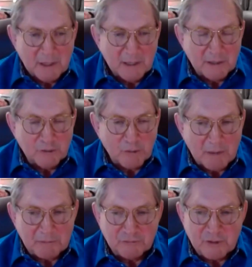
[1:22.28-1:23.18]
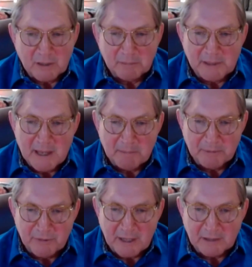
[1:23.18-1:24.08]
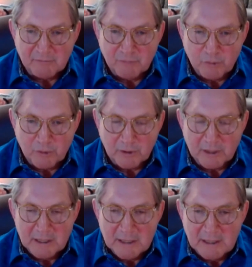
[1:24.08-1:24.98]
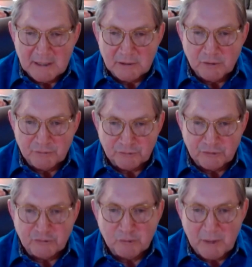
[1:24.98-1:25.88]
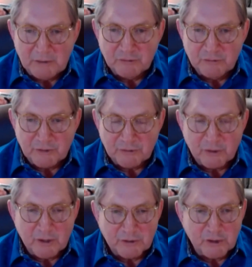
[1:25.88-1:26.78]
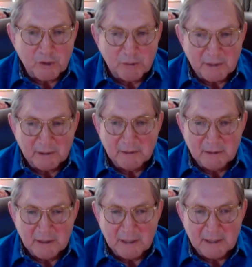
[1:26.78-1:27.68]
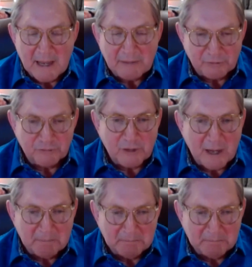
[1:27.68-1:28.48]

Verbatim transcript: uh, you're always terribly empathetic for. you know the situation that they're undergoing uh, at this time.